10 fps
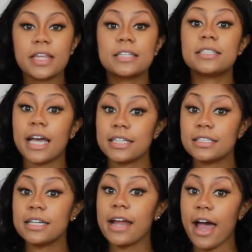
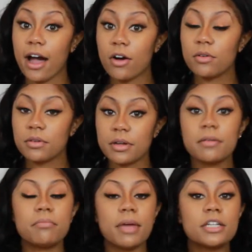test it out.
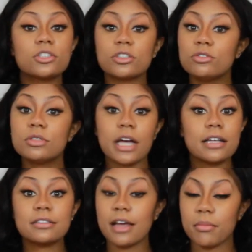Make sure you
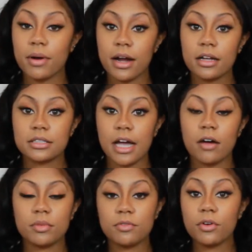test that product
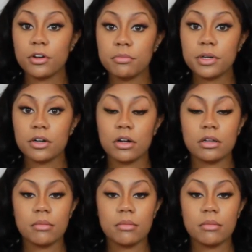out before you put it on the